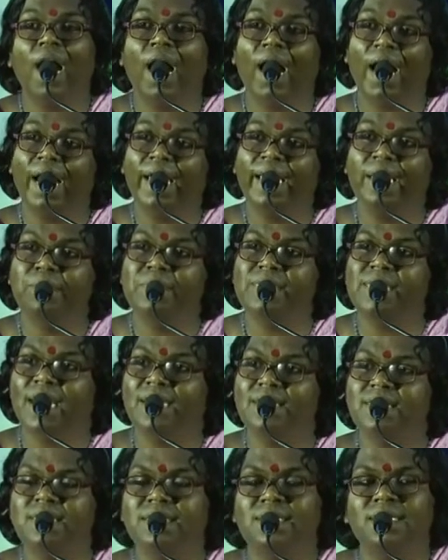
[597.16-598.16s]
I am
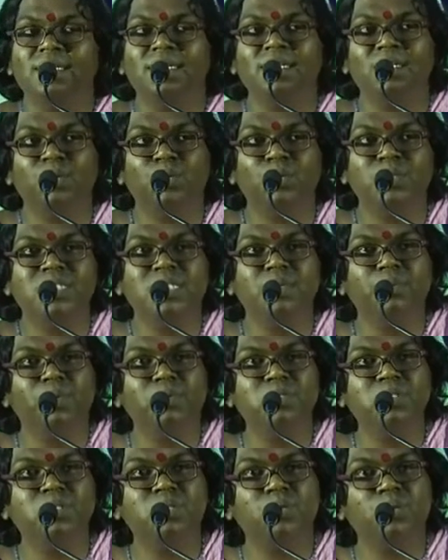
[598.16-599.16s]
transgender who was
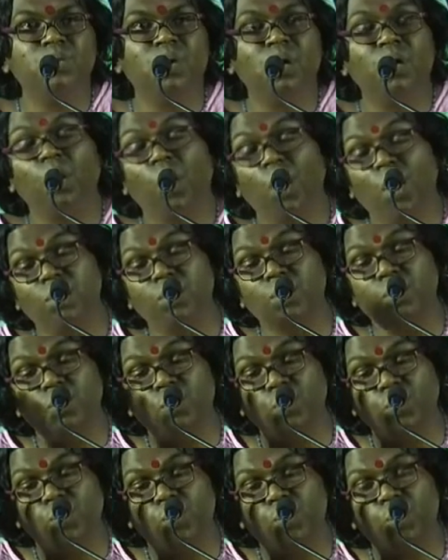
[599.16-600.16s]
supposed to, or
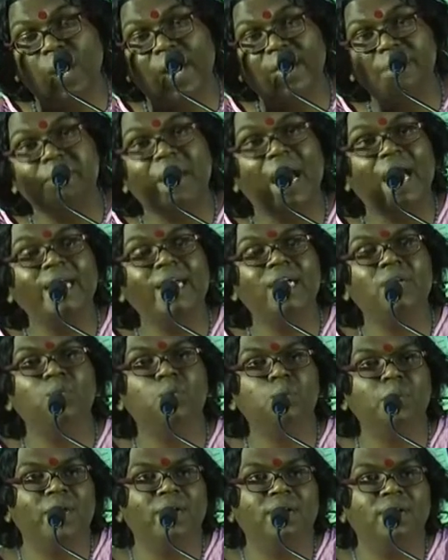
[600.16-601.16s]
who had married a
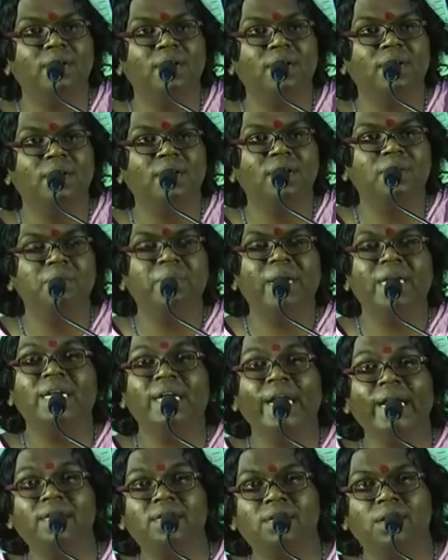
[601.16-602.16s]
woman, but
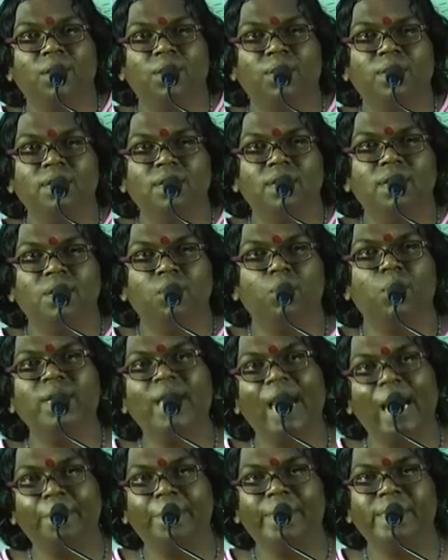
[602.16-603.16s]
later on, what
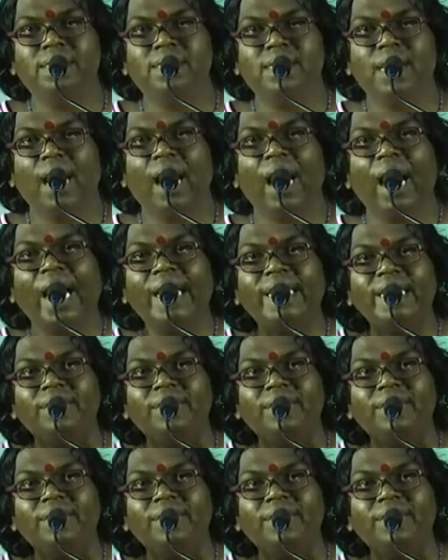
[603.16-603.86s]
happened? I